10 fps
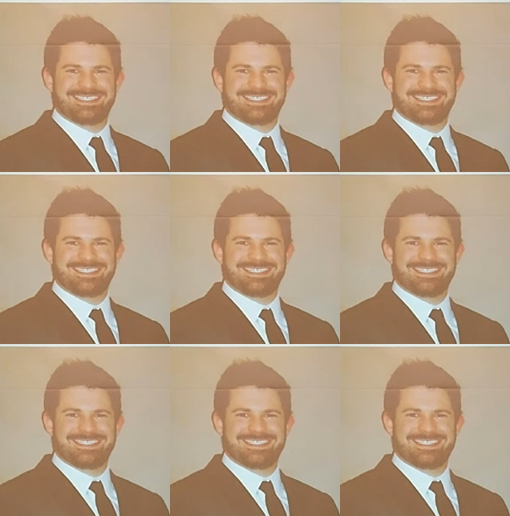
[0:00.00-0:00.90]

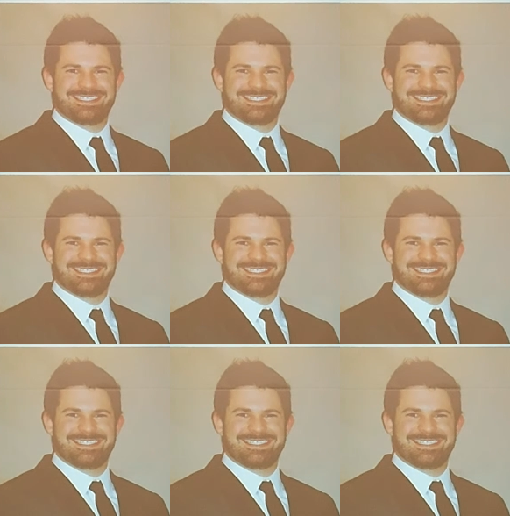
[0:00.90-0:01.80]

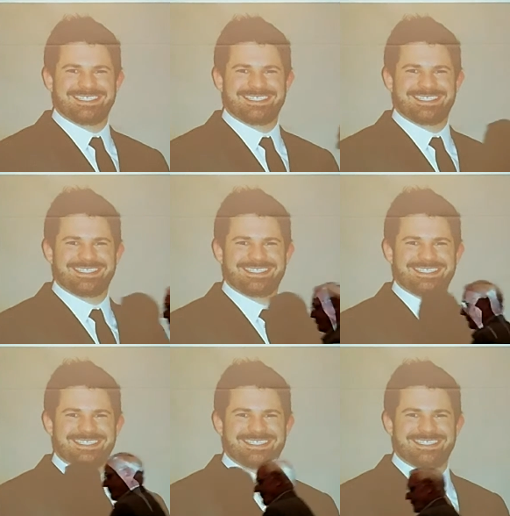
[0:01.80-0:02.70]

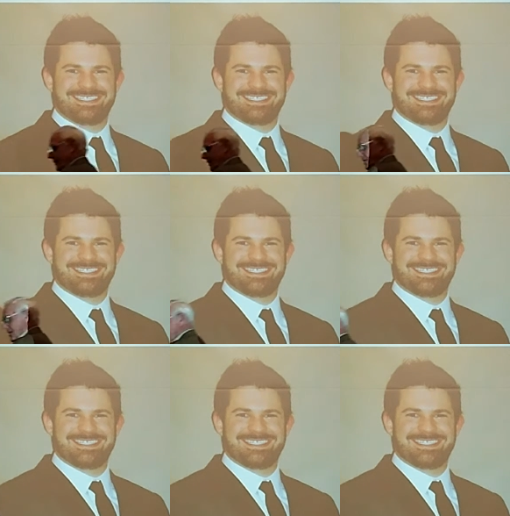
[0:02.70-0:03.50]
No one is speaking in this clip.